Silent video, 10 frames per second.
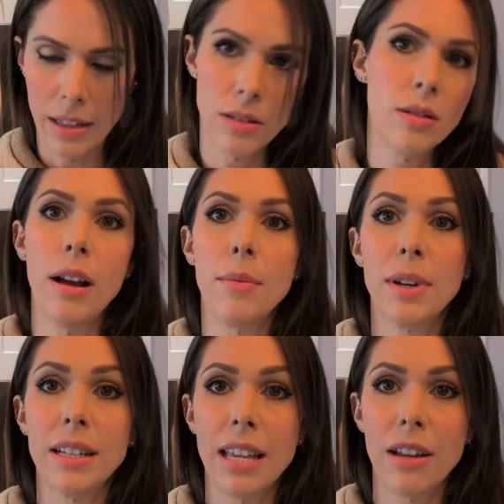And so now I'm
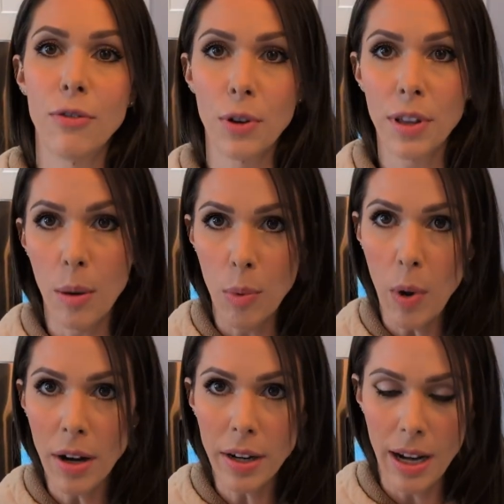gonna take 1/4 cup of
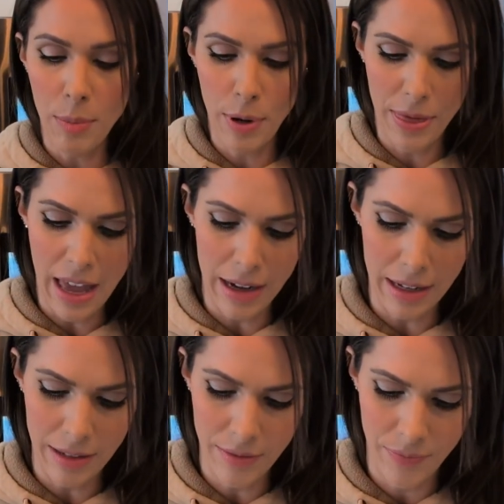water and put that
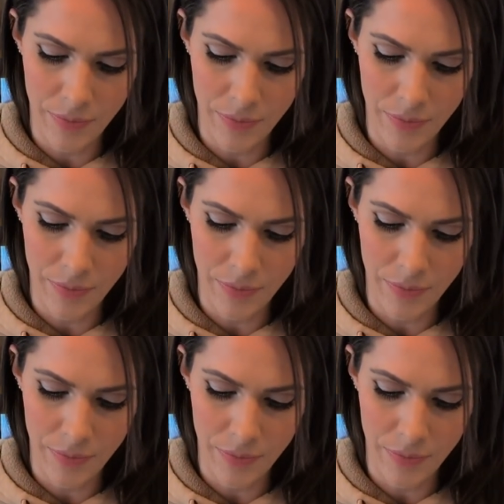in.